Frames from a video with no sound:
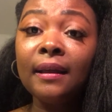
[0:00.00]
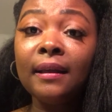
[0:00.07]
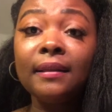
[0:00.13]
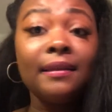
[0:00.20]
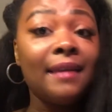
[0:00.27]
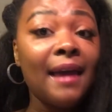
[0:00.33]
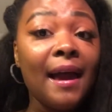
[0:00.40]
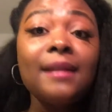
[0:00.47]

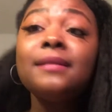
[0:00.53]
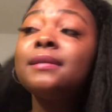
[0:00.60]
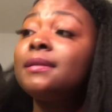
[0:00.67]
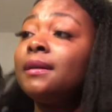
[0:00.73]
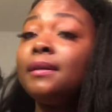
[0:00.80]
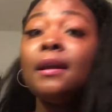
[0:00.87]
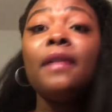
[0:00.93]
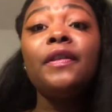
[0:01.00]
That's
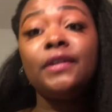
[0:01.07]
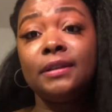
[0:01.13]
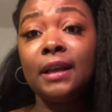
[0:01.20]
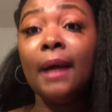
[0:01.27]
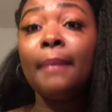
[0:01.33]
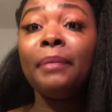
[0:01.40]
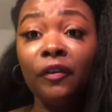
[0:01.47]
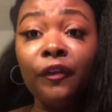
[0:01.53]
another
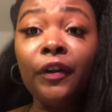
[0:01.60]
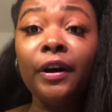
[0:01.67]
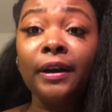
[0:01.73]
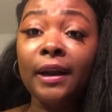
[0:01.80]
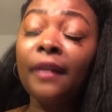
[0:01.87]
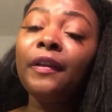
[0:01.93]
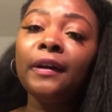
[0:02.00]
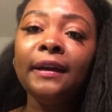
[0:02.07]
topic for
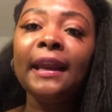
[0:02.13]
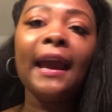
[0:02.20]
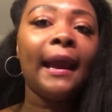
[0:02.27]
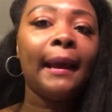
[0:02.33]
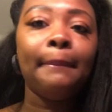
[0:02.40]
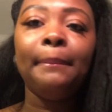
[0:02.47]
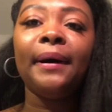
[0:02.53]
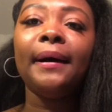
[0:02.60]
another
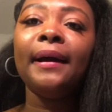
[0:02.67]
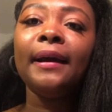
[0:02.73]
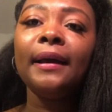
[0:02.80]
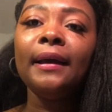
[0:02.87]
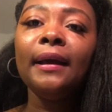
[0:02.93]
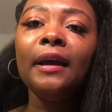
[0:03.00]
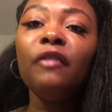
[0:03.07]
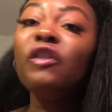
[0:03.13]
day, but
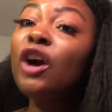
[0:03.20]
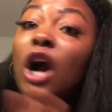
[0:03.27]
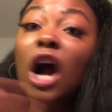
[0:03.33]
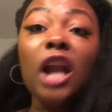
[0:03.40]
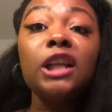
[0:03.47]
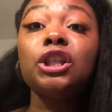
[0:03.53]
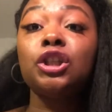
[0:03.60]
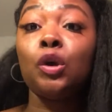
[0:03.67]

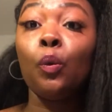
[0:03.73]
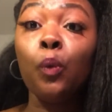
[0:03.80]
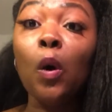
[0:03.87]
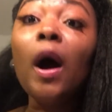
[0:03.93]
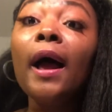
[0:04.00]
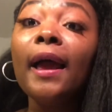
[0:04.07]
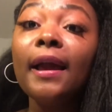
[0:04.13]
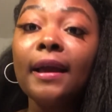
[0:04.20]
regardless to
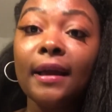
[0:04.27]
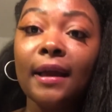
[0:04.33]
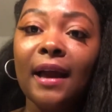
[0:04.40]
what,